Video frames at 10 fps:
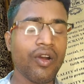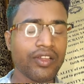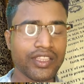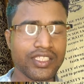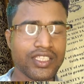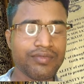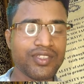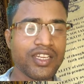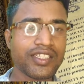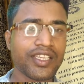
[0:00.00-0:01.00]
on the
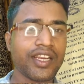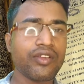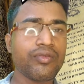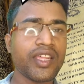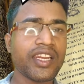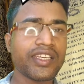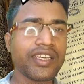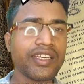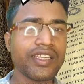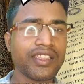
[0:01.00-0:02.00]
subject
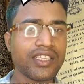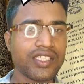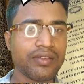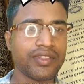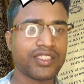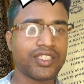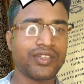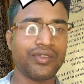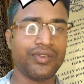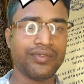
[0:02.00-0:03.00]
enumerated in the seventh
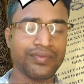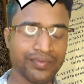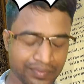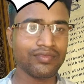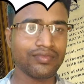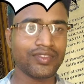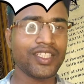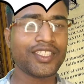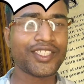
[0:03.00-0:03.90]
schedule. This